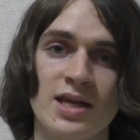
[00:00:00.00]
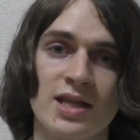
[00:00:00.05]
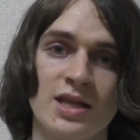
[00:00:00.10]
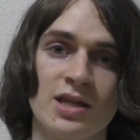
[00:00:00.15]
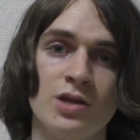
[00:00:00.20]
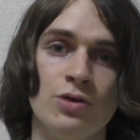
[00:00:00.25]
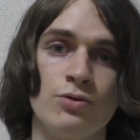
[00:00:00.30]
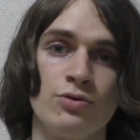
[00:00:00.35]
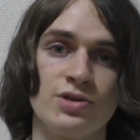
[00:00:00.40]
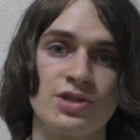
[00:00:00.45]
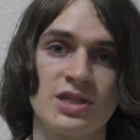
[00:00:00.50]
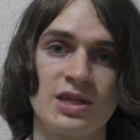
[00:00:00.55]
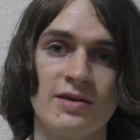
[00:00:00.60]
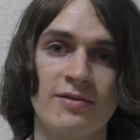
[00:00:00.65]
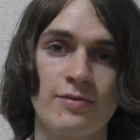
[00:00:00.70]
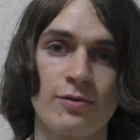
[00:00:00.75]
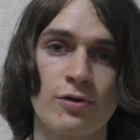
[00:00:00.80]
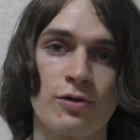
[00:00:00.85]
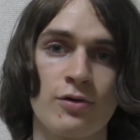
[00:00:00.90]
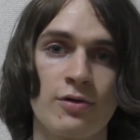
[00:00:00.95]
and then you
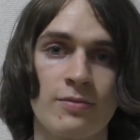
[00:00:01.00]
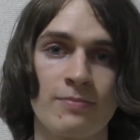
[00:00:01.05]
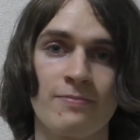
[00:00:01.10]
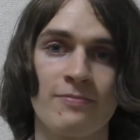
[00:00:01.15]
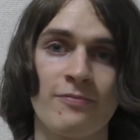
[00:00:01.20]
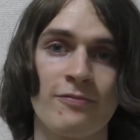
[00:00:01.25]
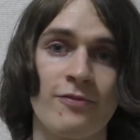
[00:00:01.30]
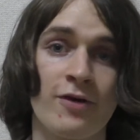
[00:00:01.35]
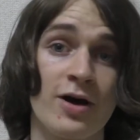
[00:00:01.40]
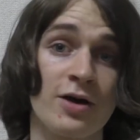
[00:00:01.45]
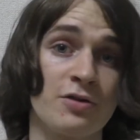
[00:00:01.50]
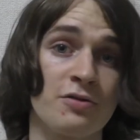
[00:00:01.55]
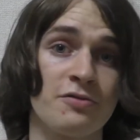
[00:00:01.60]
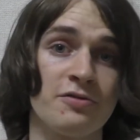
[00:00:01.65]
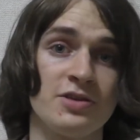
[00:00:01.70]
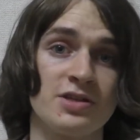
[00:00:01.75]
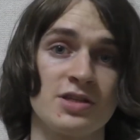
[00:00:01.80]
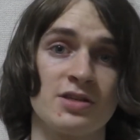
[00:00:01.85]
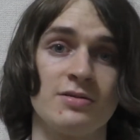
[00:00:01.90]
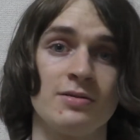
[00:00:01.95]
receive your final
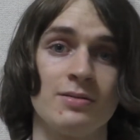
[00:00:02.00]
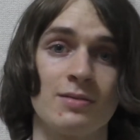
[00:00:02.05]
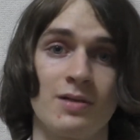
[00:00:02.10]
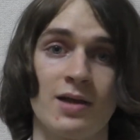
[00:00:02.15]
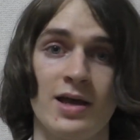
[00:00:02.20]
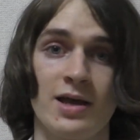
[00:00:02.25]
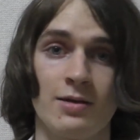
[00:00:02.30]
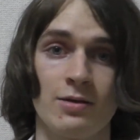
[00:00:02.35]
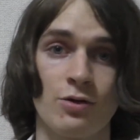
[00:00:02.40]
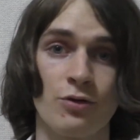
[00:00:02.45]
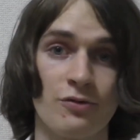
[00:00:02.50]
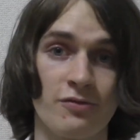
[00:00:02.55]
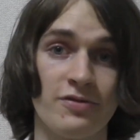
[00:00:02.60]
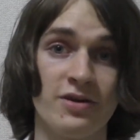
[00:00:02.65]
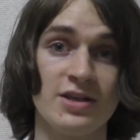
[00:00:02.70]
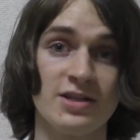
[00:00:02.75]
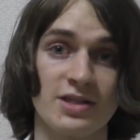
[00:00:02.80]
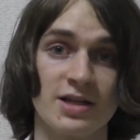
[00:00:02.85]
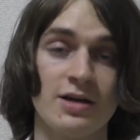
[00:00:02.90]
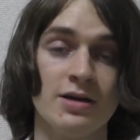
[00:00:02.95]
visa, your
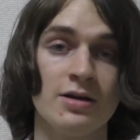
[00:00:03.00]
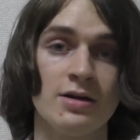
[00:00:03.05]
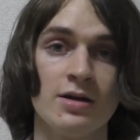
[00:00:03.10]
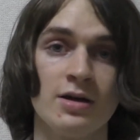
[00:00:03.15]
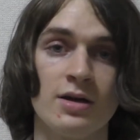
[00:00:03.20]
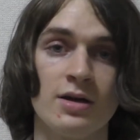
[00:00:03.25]
visa